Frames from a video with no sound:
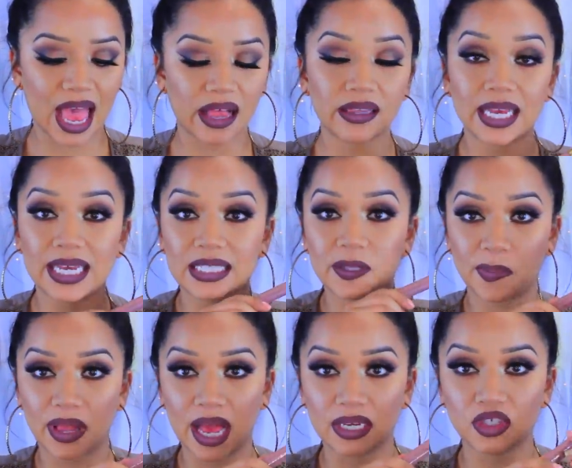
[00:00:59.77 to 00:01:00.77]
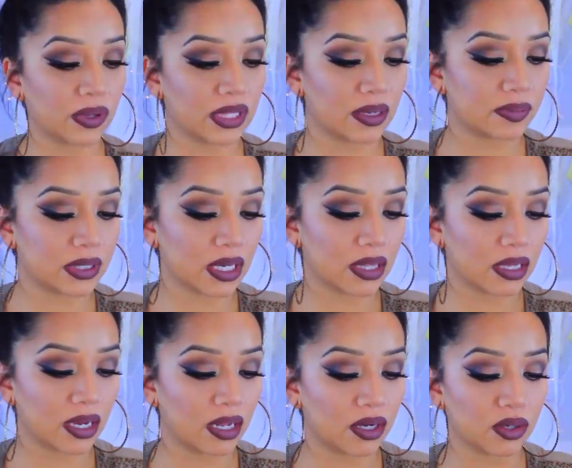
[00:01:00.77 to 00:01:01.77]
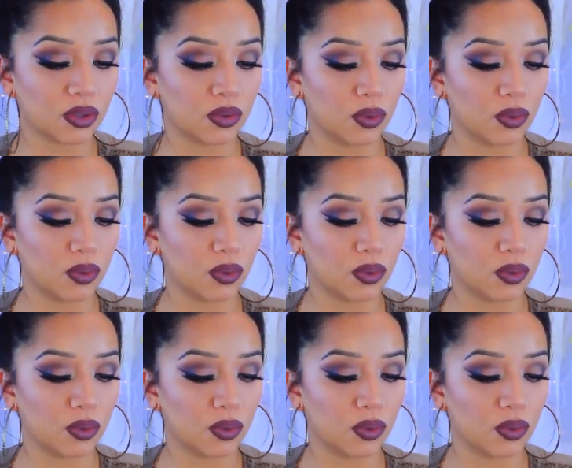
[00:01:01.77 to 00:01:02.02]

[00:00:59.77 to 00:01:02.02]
L.A. Splash. Liquid lipstick in the color